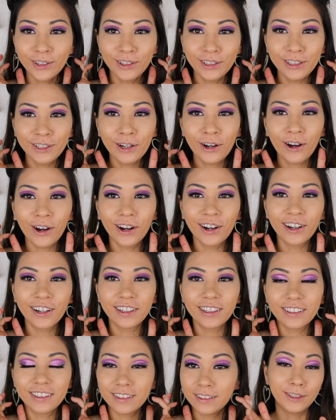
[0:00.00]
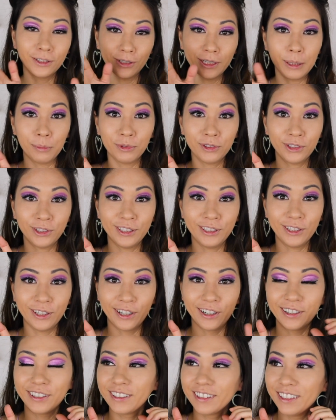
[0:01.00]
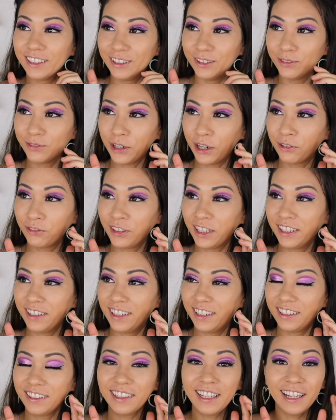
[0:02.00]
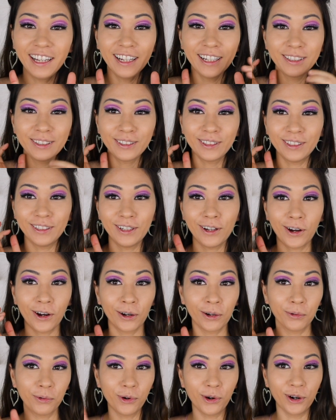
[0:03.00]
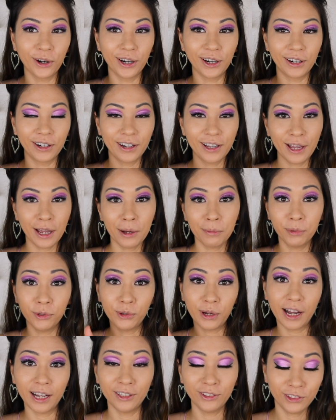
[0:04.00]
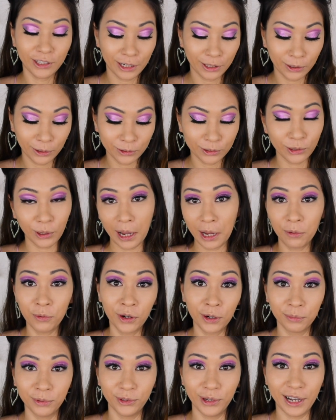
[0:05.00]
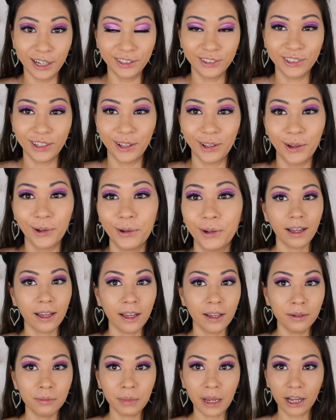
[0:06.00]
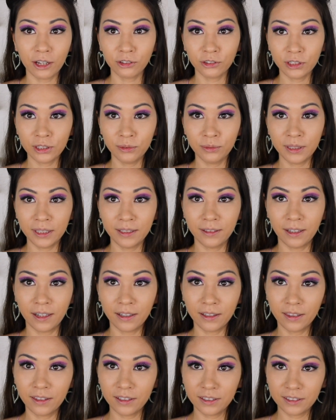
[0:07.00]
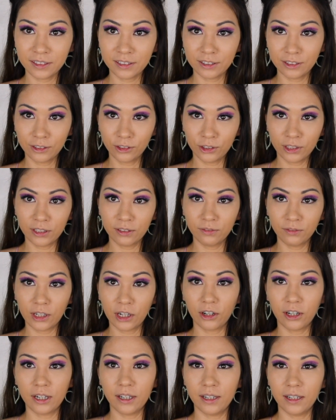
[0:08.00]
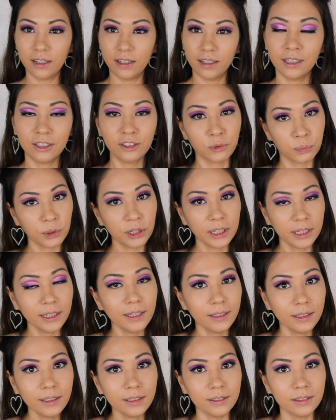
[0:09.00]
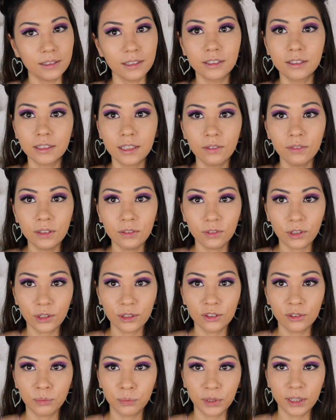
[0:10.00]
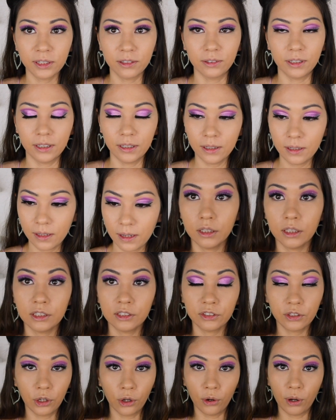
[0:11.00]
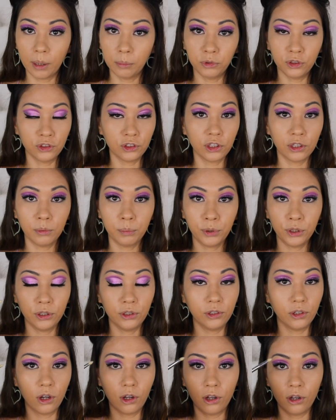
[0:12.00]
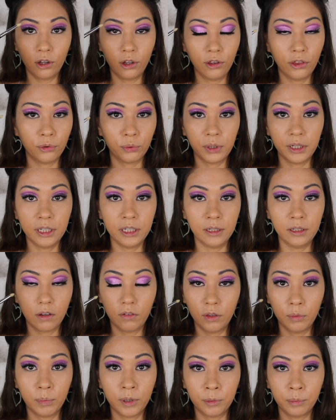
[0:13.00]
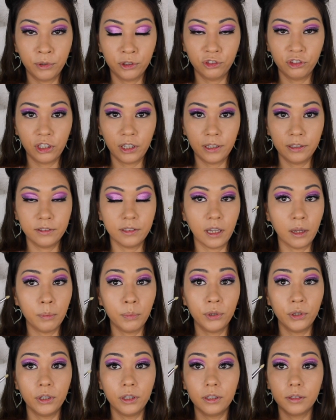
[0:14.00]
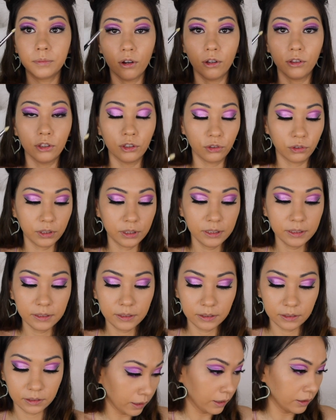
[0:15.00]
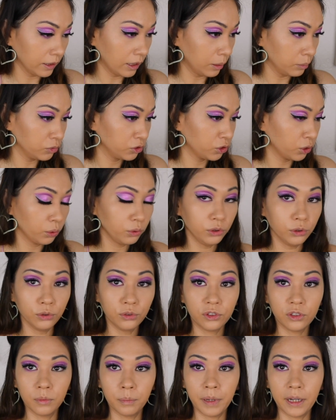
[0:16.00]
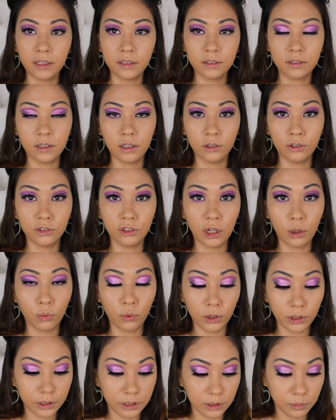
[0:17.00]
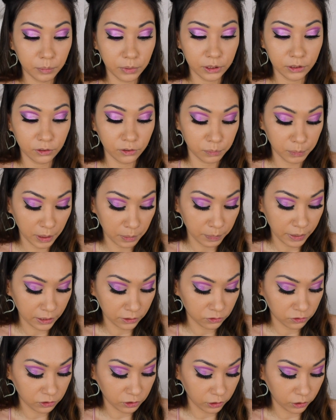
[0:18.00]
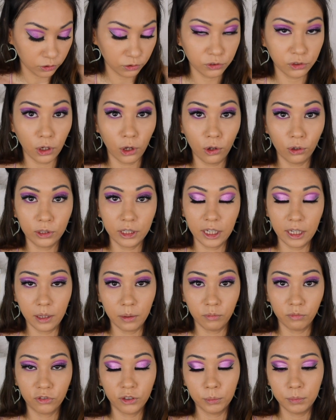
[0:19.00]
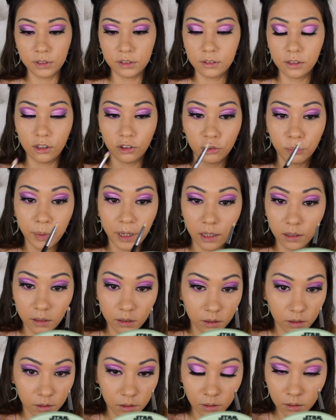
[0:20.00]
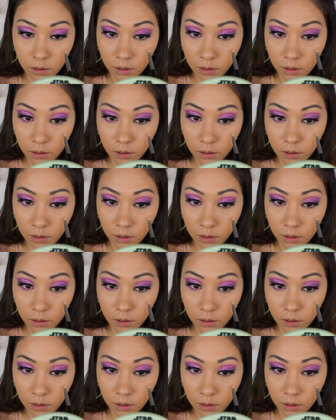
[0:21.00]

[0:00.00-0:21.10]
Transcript: Tilly Hart, her name's Tilly Hart in Firefly Lane. Tilly Hart wore blue eyeshadow, so I wore blue eyeshadow. I'm actually really liking this. It's looking very spring. It is. It's giving very spring, right? So I'm just gonna put all three of the purple shades I put on the crease. Again, I'm so used to pastels not working because my pastels all came from the Slush palette.